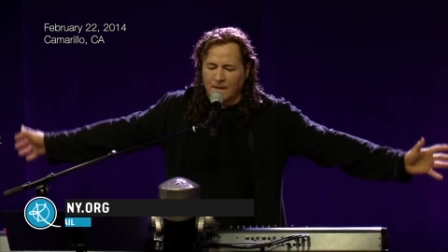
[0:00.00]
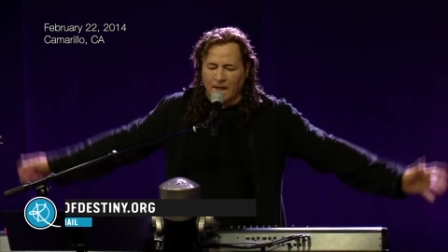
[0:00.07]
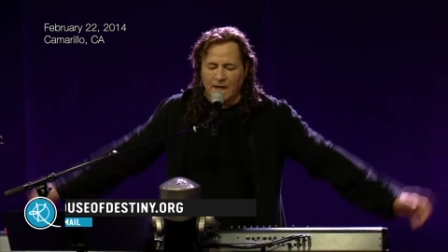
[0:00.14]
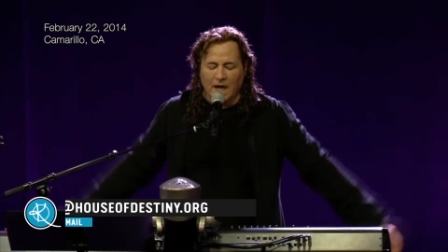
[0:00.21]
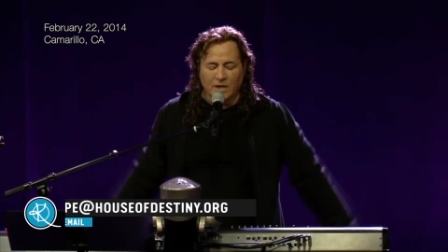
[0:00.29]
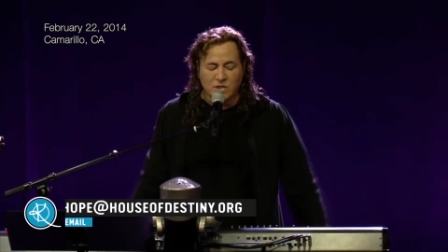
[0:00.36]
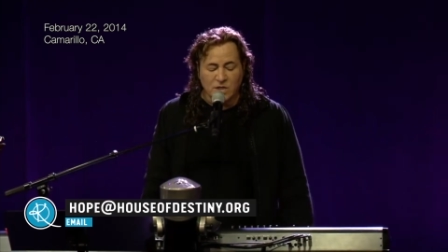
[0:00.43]

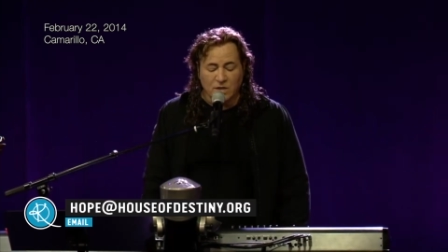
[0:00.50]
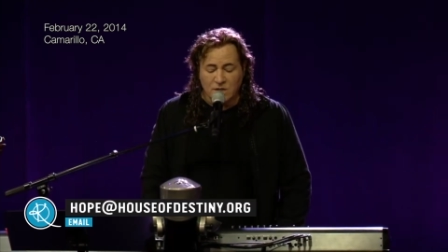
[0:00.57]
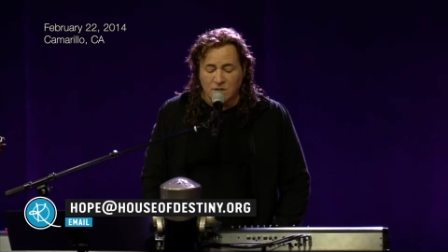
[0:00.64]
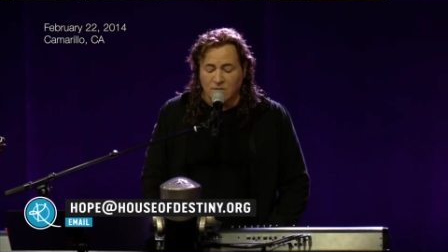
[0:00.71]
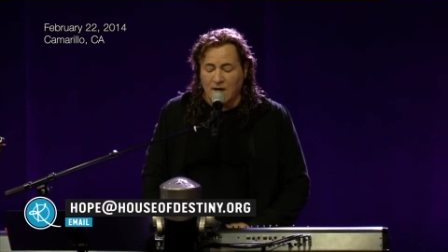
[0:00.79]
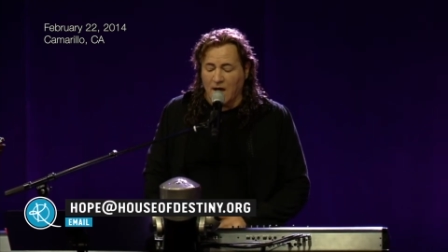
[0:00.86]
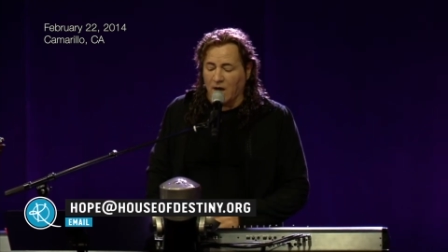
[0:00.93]
And I turned
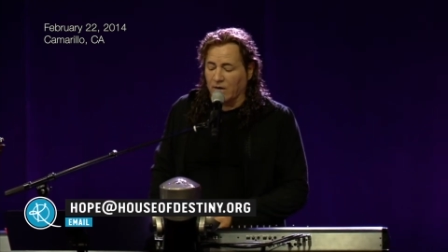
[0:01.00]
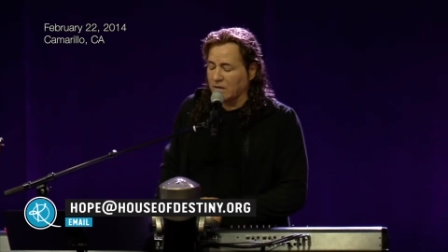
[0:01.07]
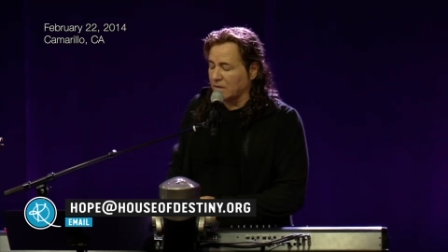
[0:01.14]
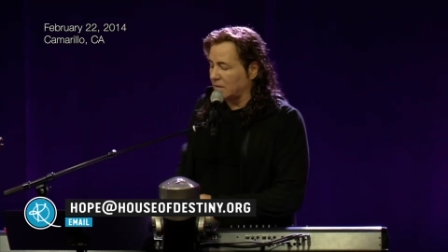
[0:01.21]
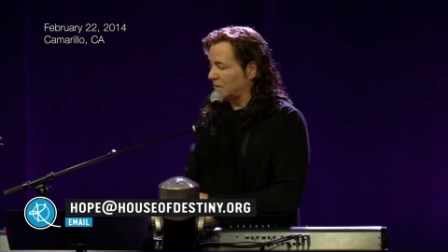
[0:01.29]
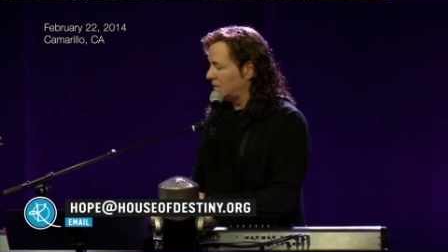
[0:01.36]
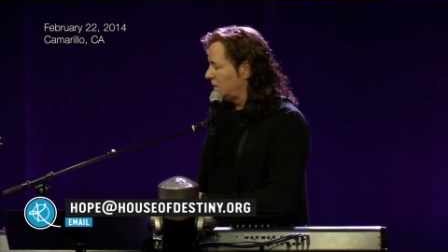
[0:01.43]
around,
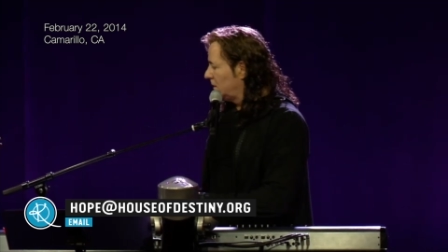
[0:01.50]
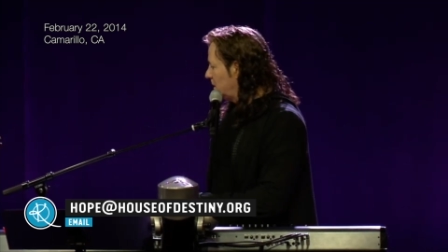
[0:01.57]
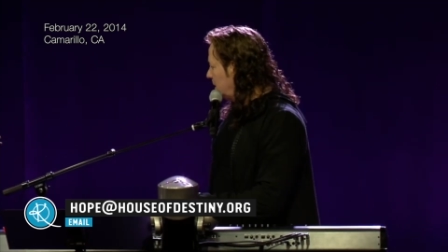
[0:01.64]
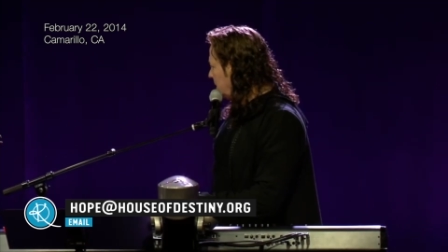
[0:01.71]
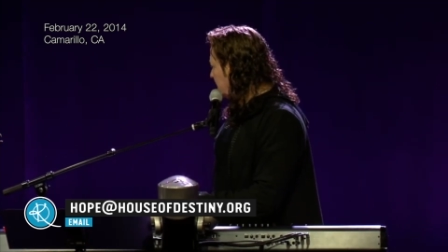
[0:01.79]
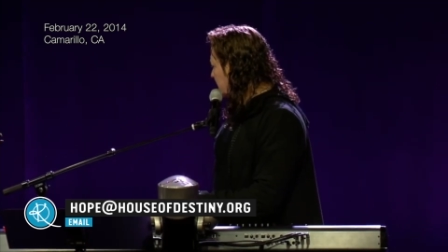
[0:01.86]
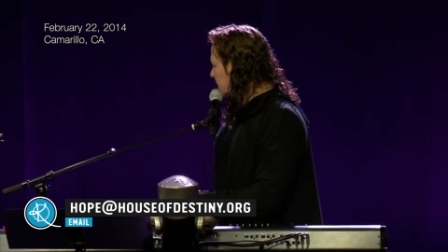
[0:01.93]

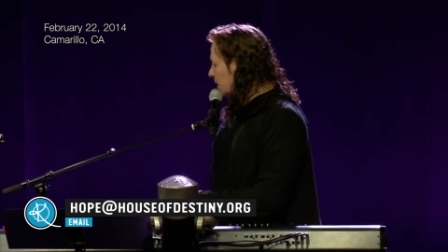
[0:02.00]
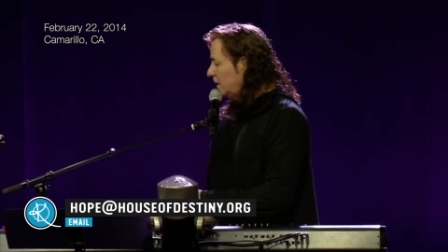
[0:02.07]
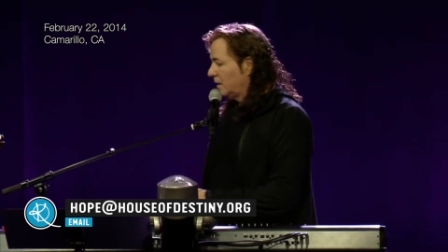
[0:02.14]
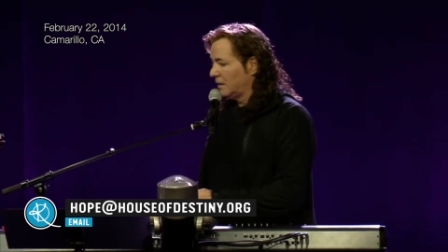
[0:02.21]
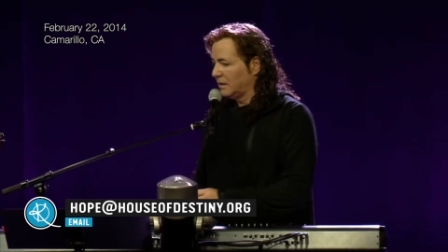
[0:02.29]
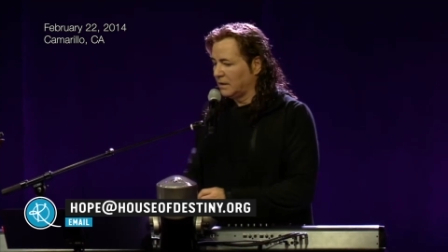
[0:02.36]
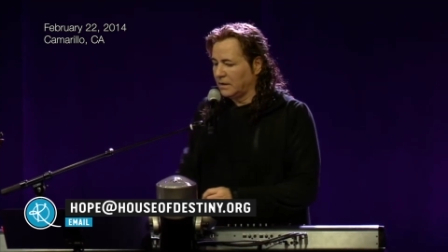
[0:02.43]

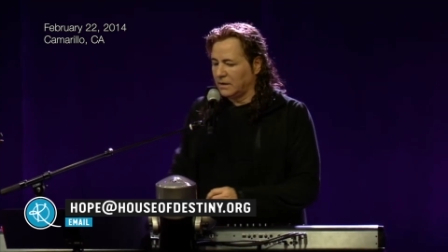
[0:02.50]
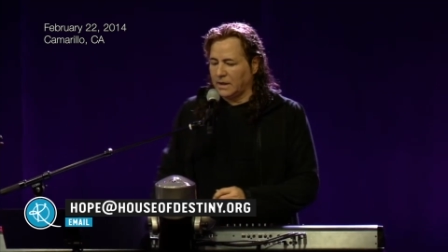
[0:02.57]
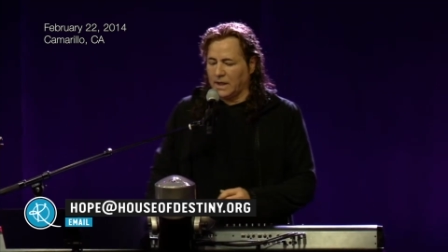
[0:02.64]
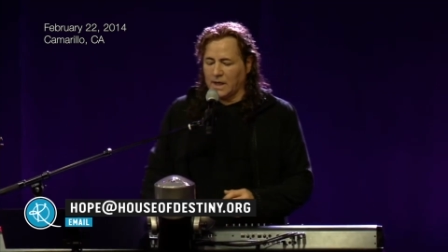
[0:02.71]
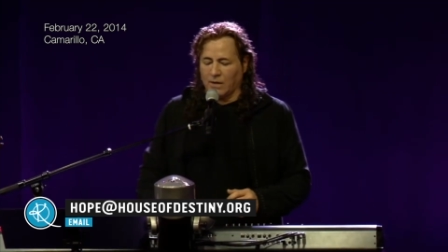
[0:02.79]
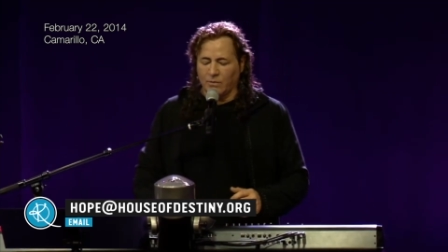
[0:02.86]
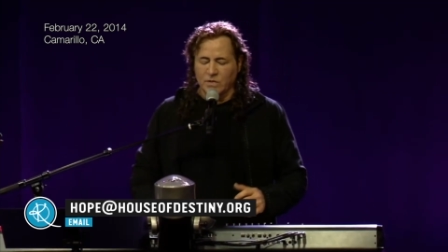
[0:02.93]

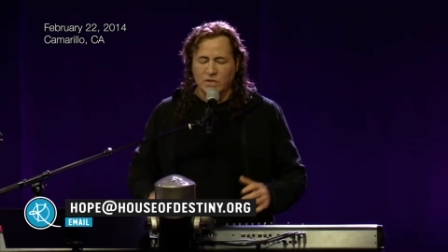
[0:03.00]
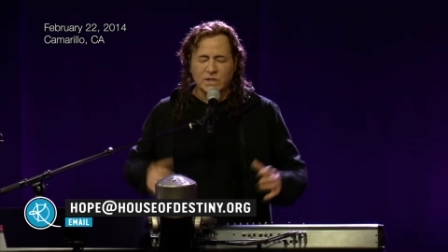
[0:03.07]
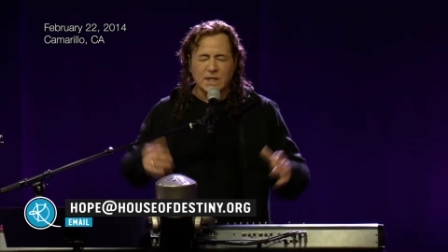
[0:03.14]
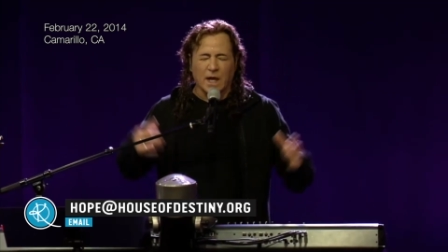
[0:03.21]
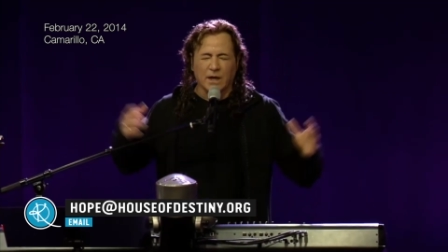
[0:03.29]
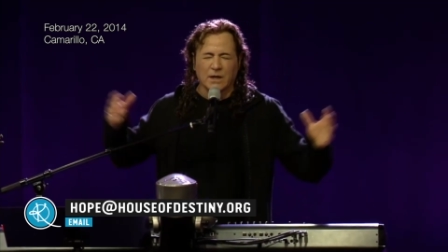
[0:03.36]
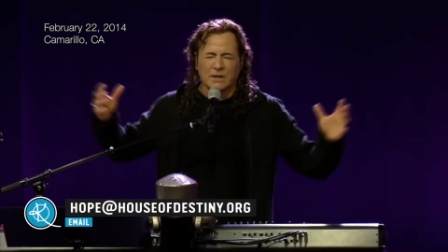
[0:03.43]
and I was
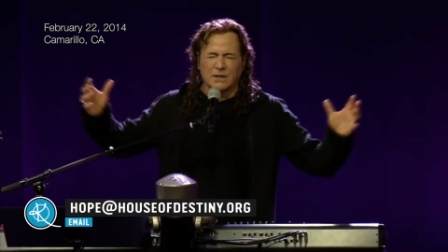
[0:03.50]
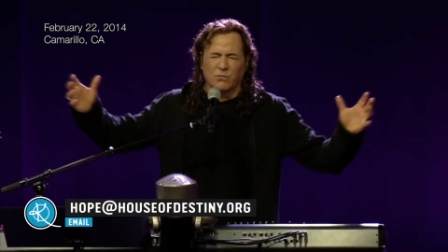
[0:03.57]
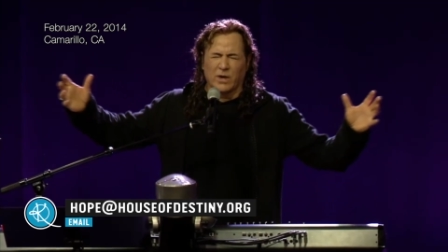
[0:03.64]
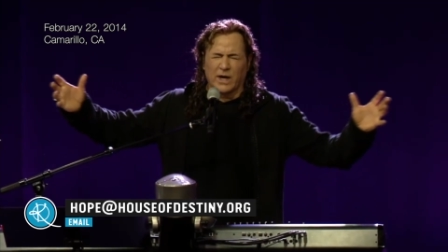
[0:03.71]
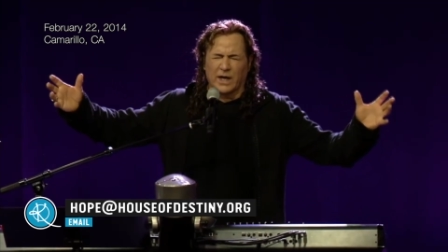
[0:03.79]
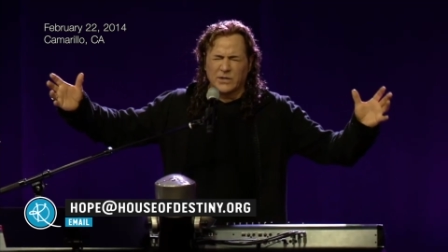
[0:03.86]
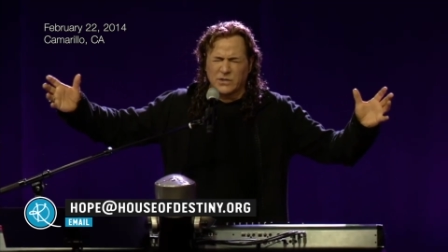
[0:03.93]
stunned at
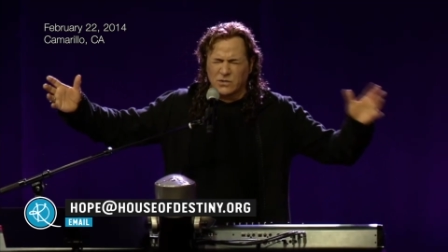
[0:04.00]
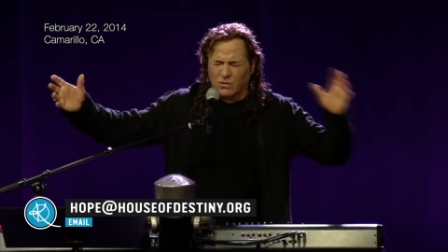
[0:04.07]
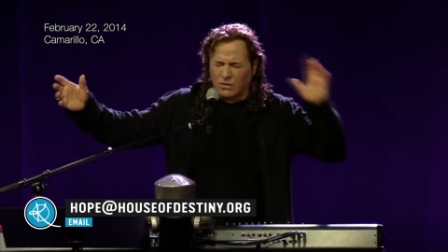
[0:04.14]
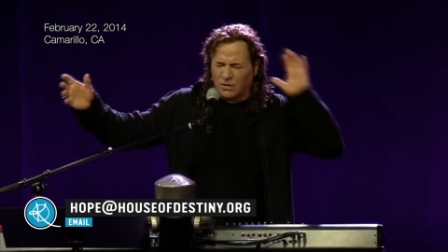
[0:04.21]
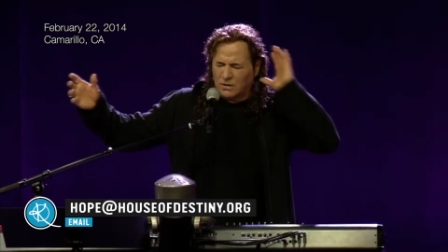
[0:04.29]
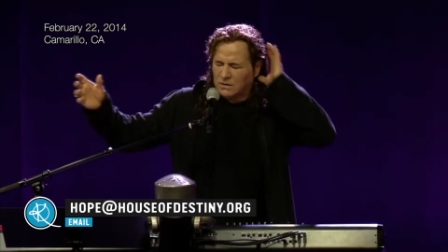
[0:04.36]
what I saw.